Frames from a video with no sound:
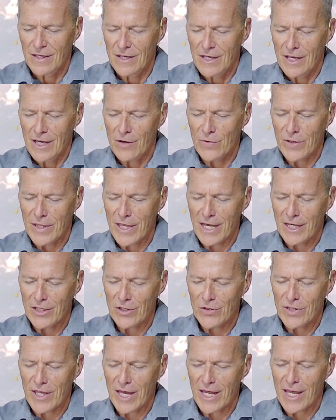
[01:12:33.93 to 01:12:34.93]
And we
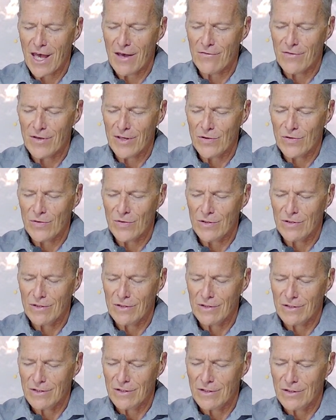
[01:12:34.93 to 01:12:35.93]
thank you that heaven
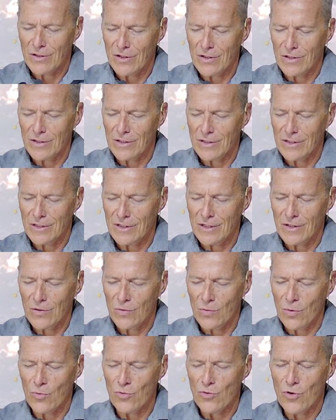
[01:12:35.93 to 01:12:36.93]

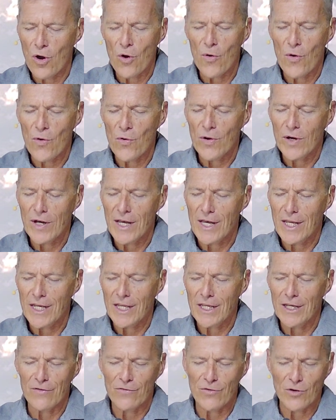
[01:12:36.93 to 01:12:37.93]
won't know
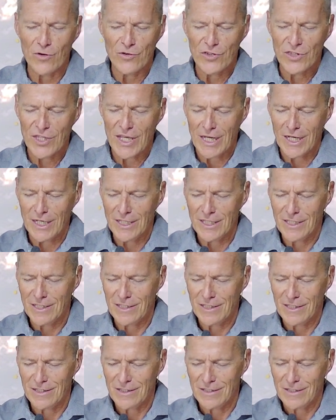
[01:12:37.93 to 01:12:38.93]
any of those things.